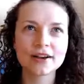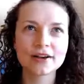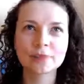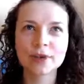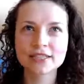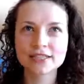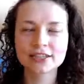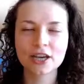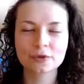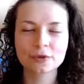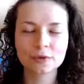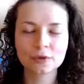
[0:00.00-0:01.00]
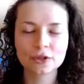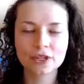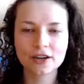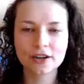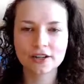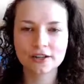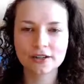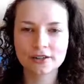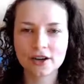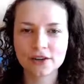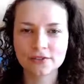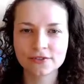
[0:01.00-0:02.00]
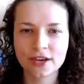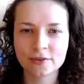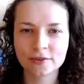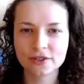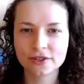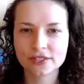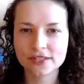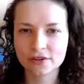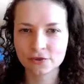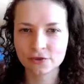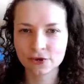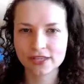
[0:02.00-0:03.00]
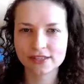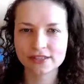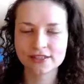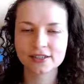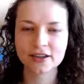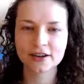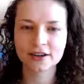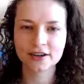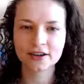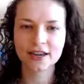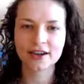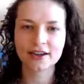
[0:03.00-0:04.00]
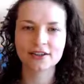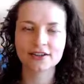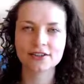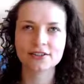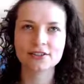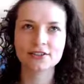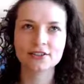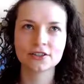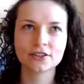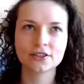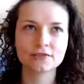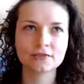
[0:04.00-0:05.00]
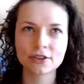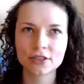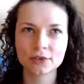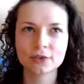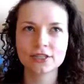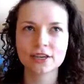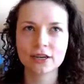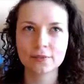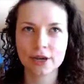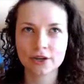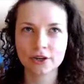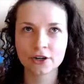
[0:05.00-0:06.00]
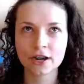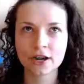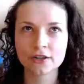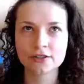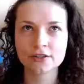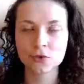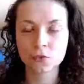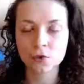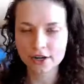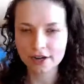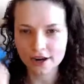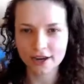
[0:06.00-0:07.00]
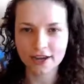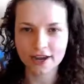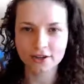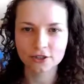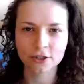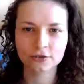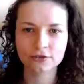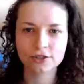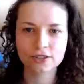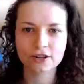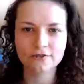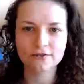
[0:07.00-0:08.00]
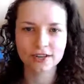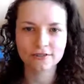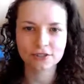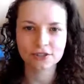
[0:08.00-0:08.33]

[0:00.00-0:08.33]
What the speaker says: basically I was put on a lot of topical steroids, and nothing was getting better. And one eye actually resolved after